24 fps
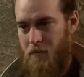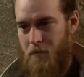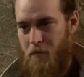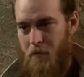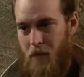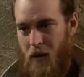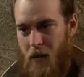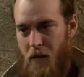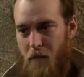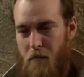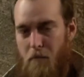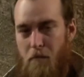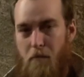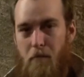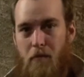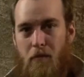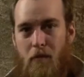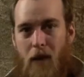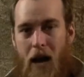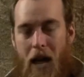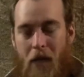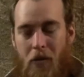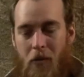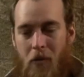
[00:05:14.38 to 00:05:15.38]
kind of
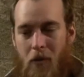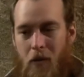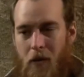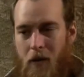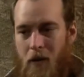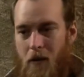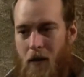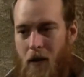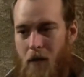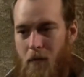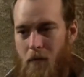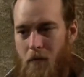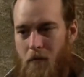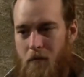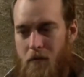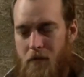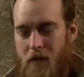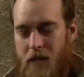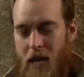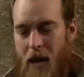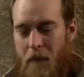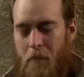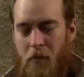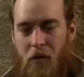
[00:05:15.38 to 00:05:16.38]
breadth and
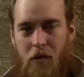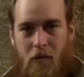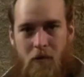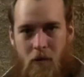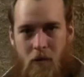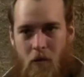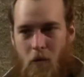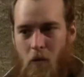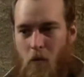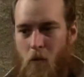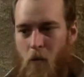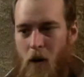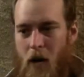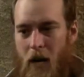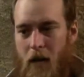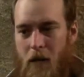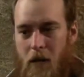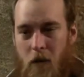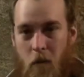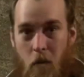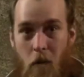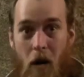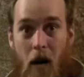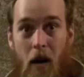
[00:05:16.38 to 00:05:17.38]
depth to the wine
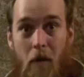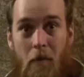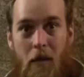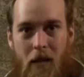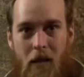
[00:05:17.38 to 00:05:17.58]
as well,